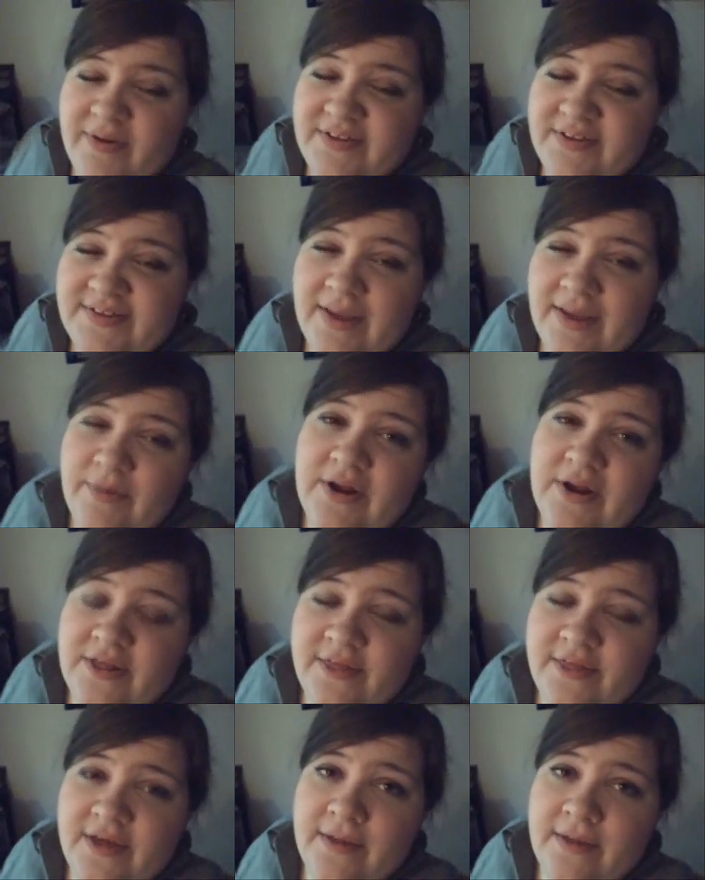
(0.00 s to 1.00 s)
his name or
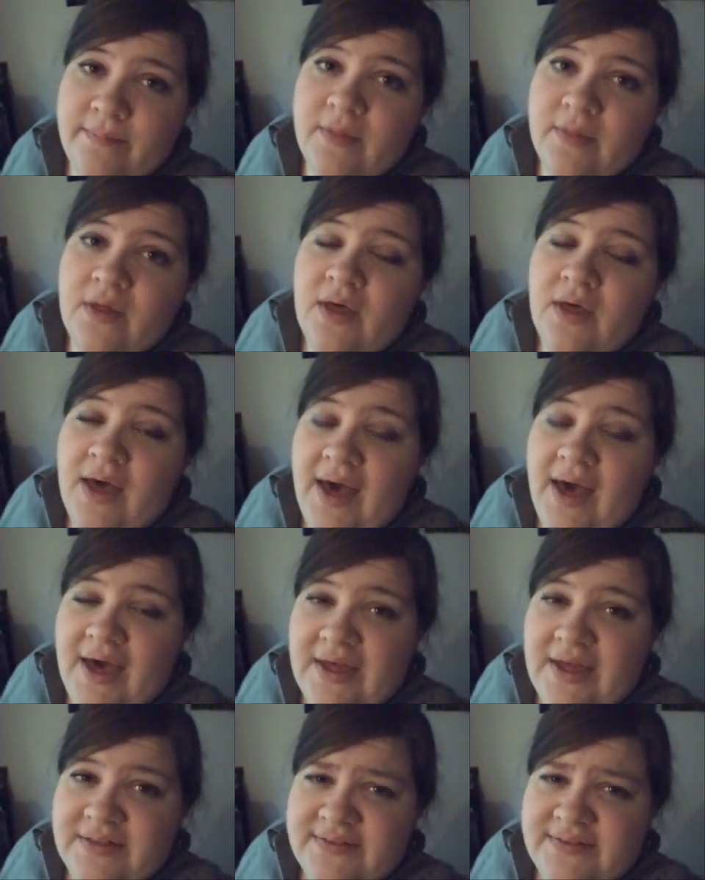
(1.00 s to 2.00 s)
anything.
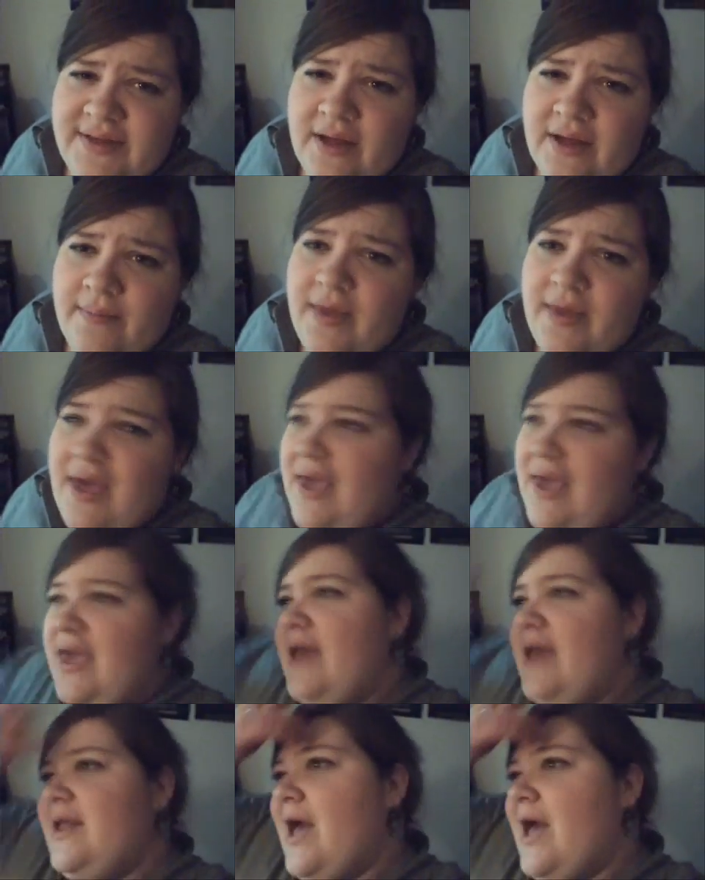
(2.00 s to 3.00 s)
And
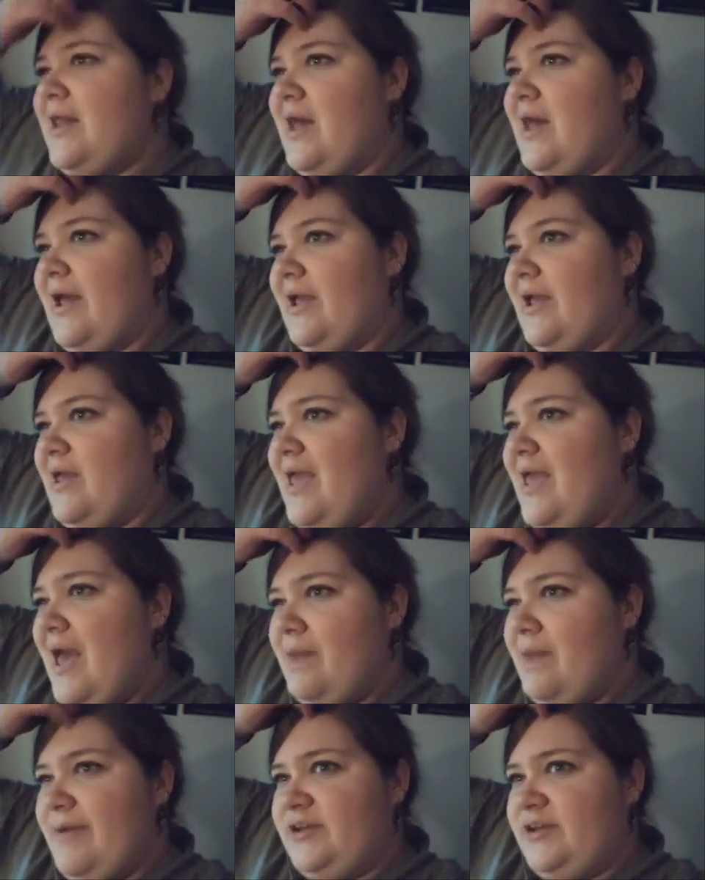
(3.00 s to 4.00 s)
he had
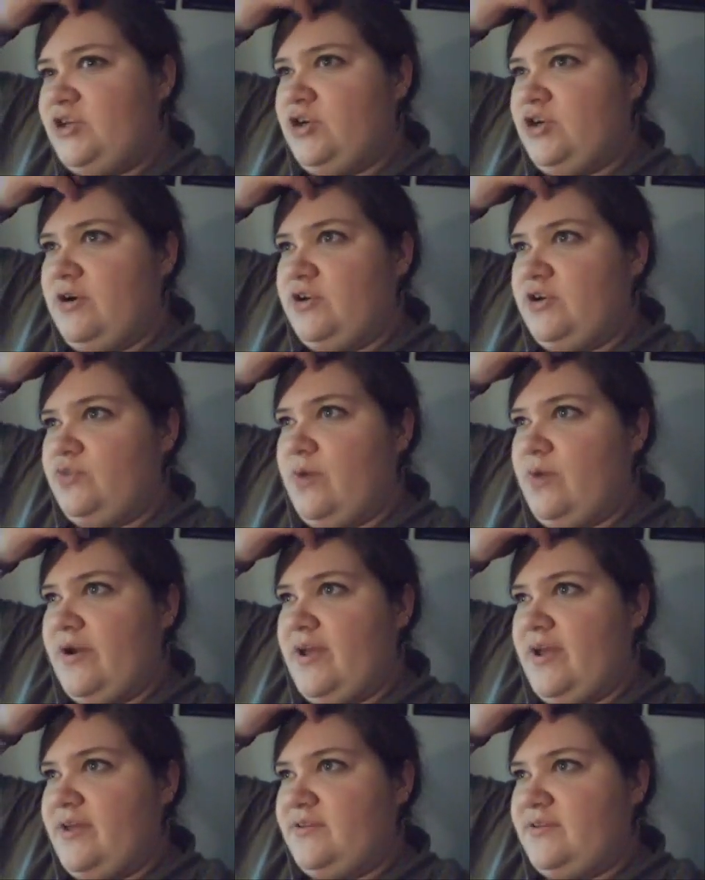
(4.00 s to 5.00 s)
a bunch of charges
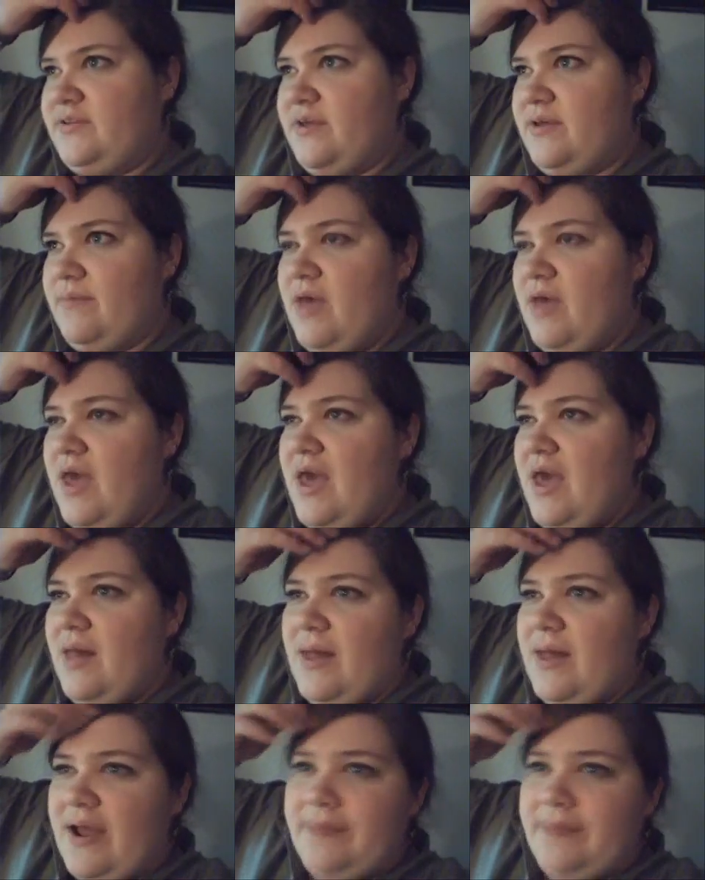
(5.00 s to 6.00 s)
brought against him,
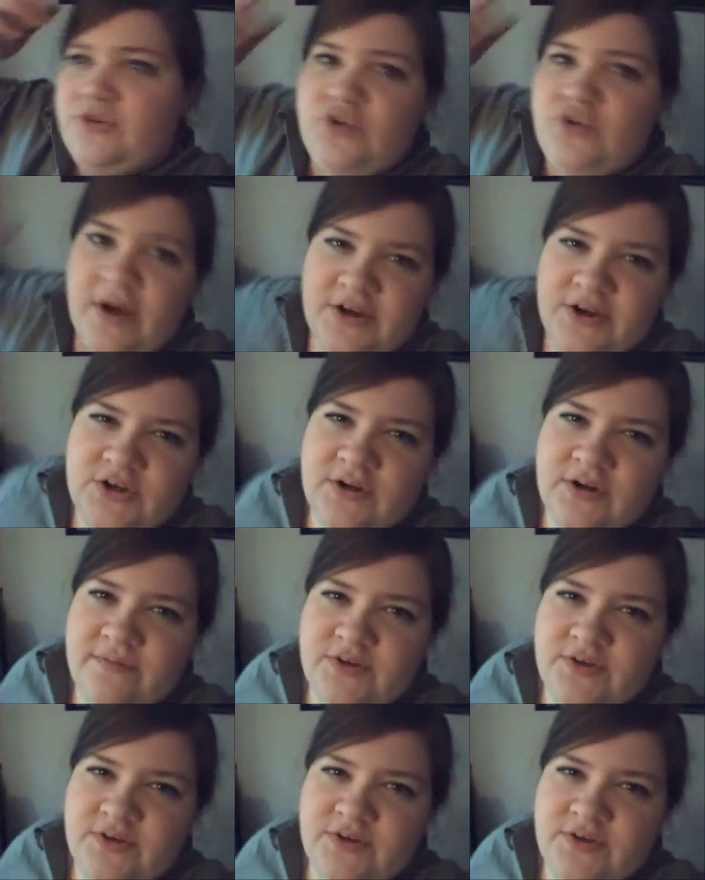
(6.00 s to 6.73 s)
like obstruction,